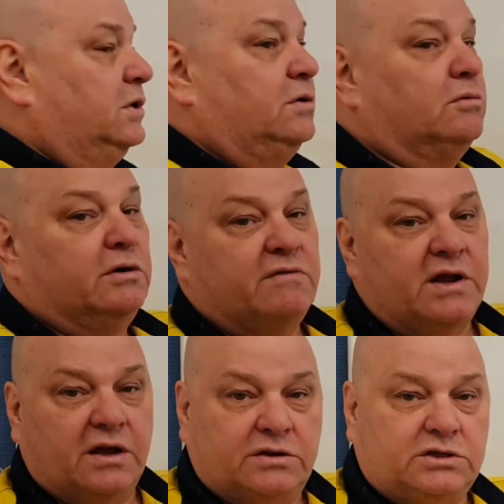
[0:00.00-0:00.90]
we've
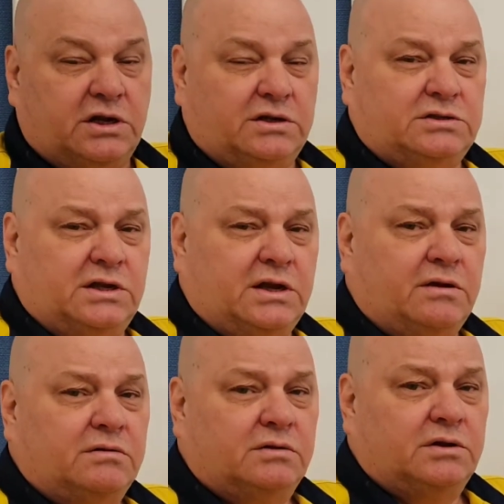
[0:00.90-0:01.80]
now changed our
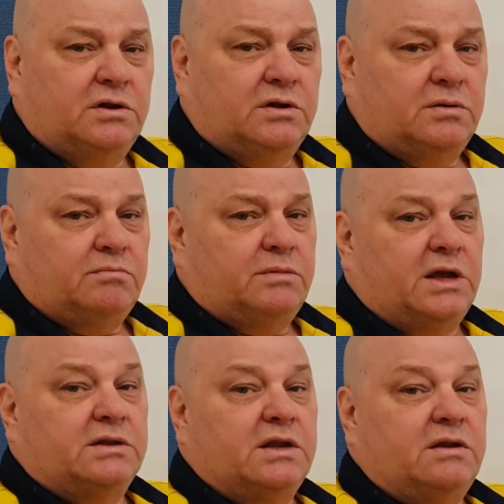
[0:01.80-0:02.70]

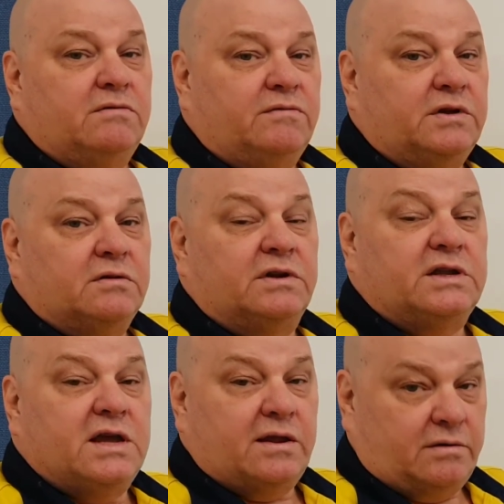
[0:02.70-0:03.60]
magnetic field
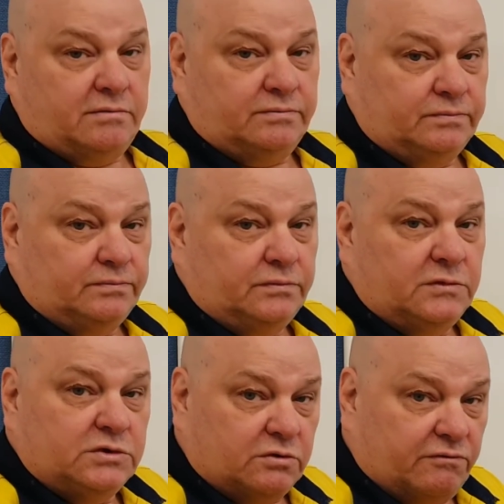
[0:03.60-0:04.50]
again. So
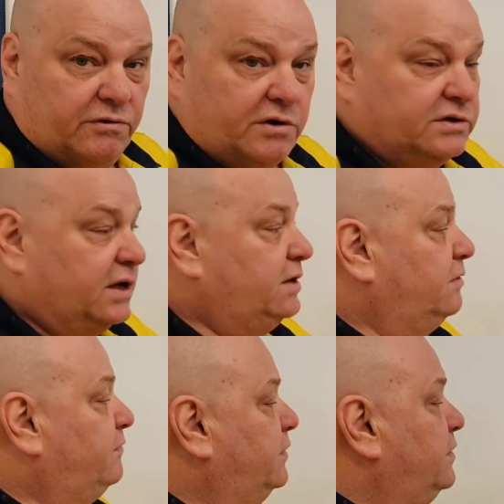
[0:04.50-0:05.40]
we've rotated it
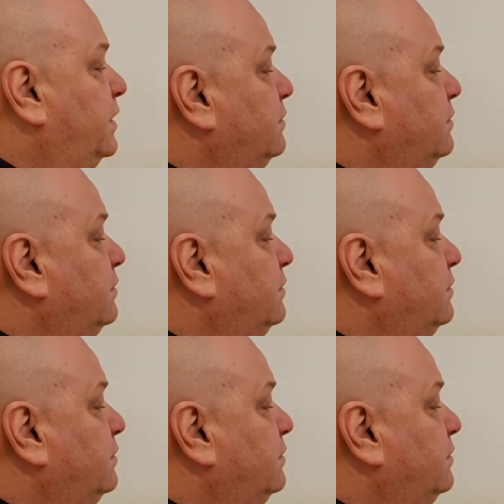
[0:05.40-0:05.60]
further.